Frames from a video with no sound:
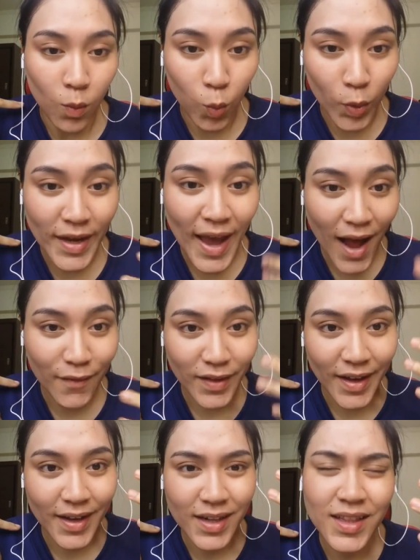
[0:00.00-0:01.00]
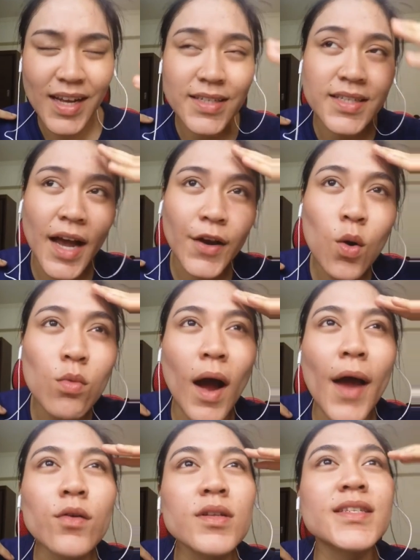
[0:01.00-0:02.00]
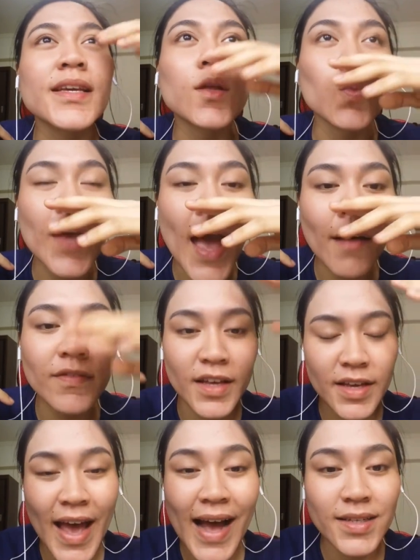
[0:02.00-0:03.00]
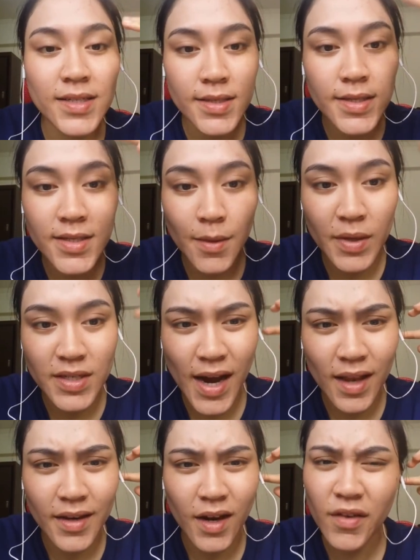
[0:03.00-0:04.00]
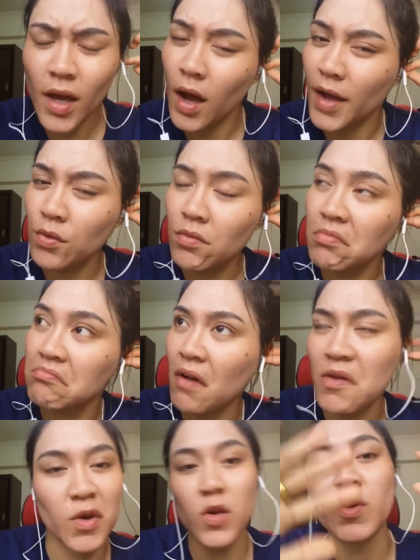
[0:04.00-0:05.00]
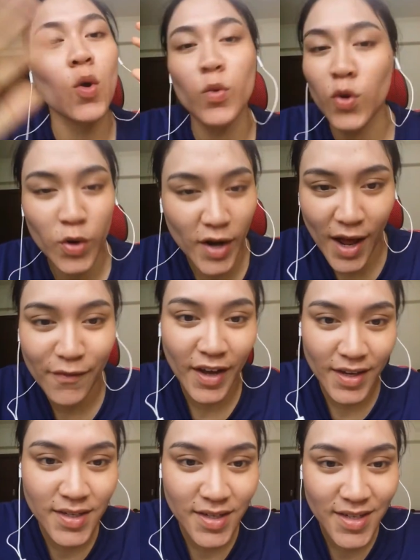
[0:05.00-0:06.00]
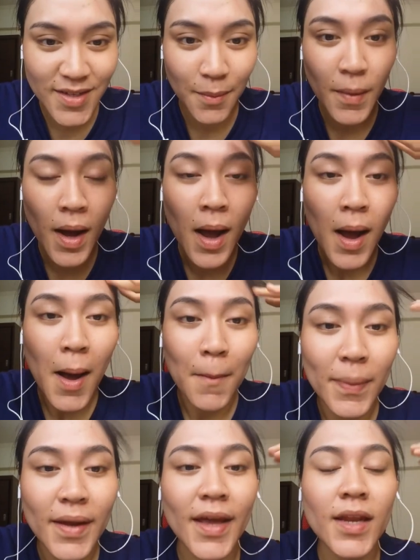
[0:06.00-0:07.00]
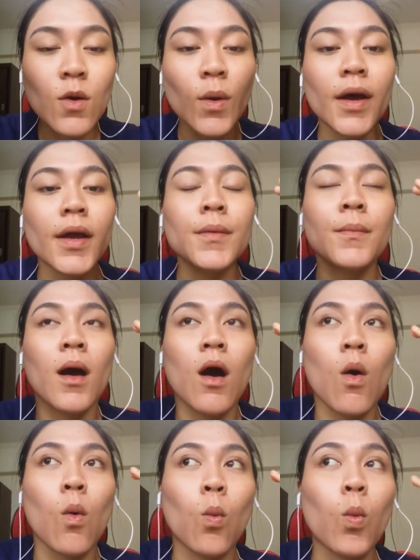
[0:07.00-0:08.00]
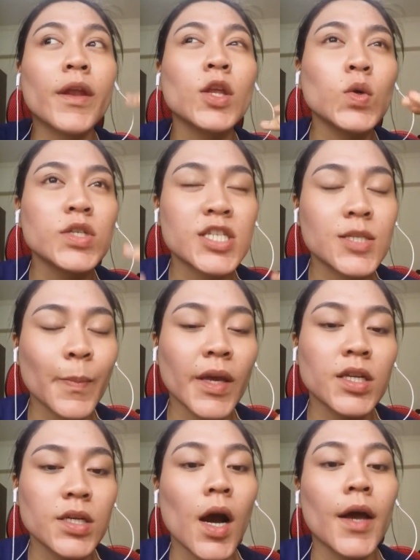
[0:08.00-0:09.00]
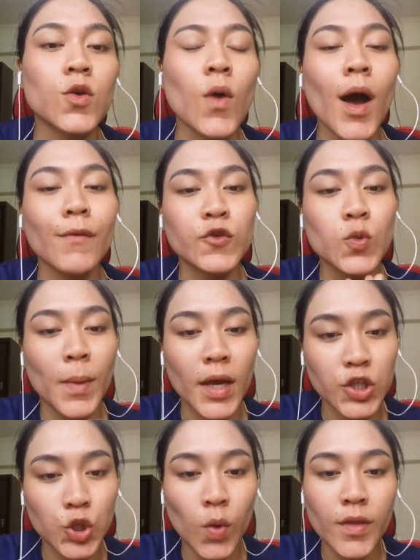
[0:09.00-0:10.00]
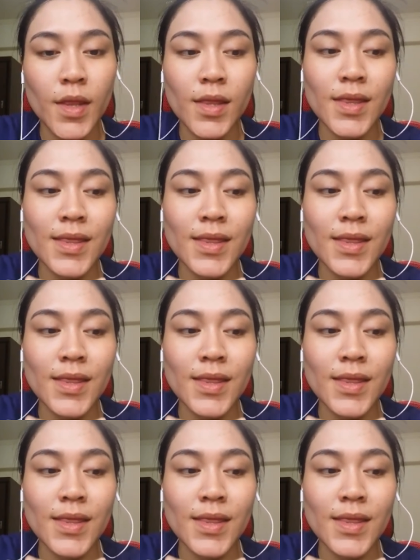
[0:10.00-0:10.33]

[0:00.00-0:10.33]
we have like classes. I don't say that we have like caste system in Thailand. We don't have caste system. But anyway, when you speak Thai, you have to make sure that